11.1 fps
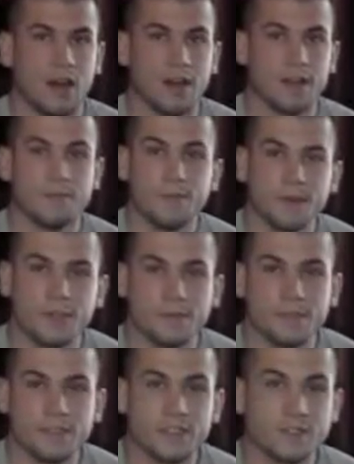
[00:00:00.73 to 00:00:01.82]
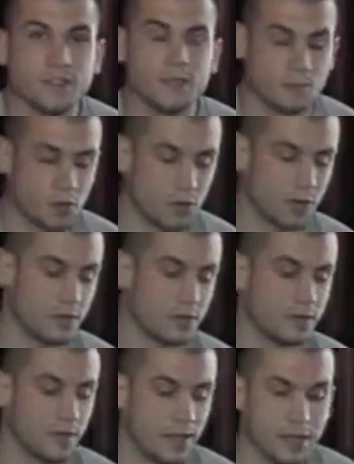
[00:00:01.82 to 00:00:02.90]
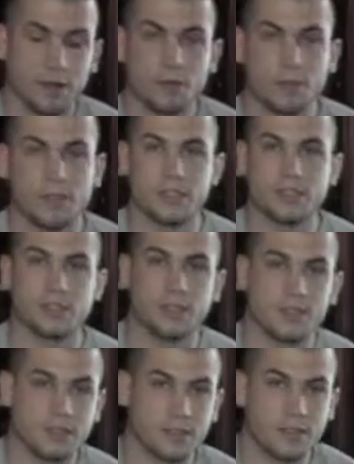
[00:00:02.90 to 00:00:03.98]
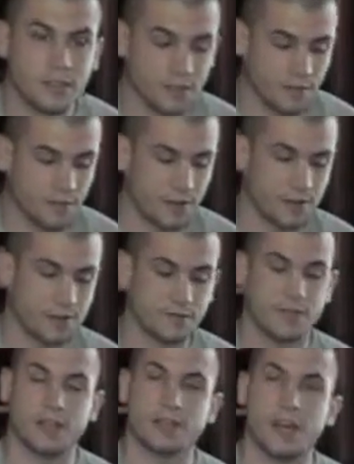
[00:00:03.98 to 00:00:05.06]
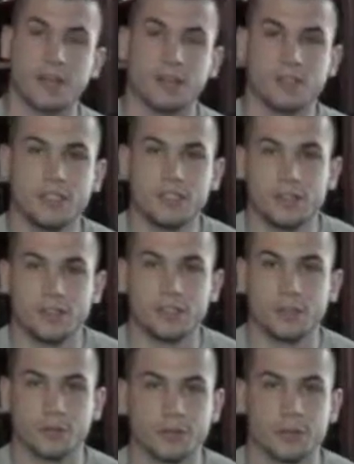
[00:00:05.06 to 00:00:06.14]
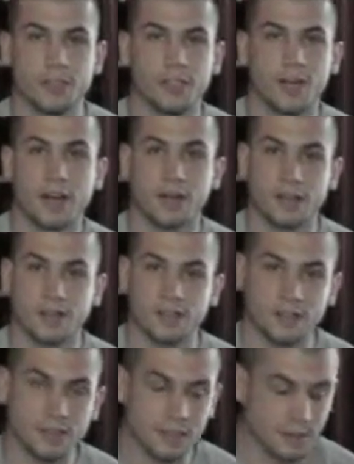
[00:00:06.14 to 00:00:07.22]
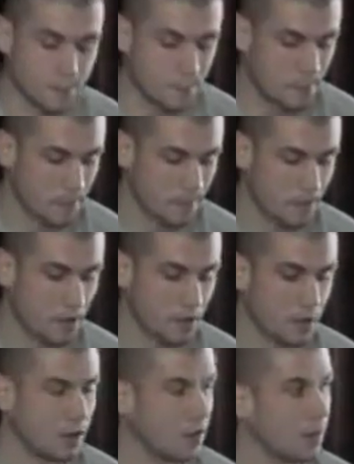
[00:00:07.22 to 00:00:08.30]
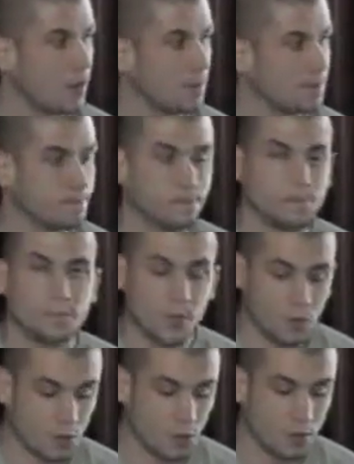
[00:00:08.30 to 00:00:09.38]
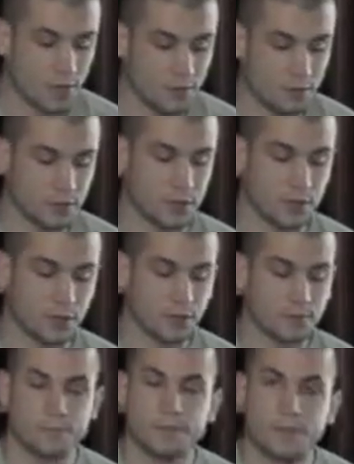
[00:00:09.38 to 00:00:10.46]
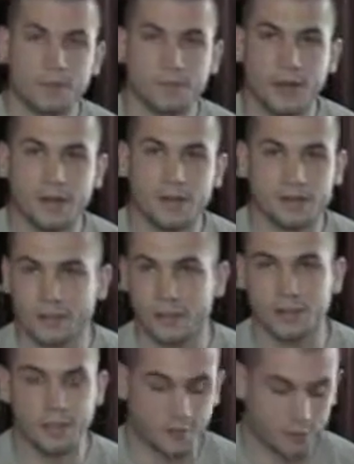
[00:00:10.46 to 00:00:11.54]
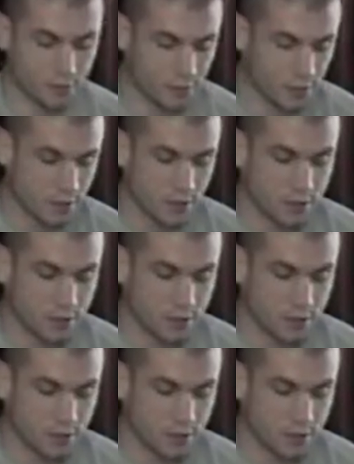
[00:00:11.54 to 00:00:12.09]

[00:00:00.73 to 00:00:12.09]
Hi, my name is Stephen Lamar, and today I will be discussing the effects of technology on children and adolescents. When I was younger, my parents could never